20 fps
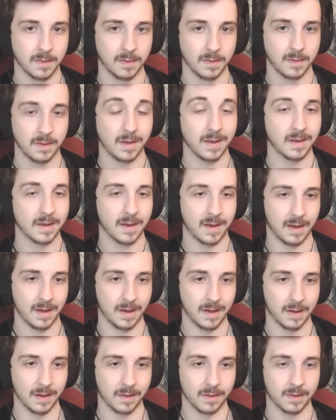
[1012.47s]
He
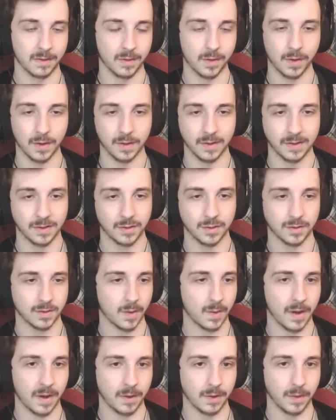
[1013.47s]
can. Good, let's just
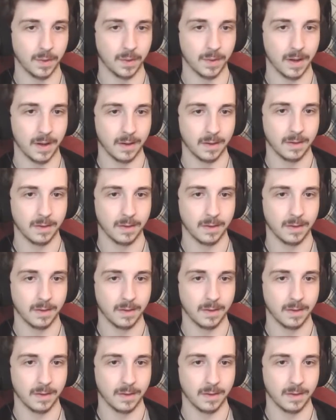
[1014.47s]
go ahead and do that.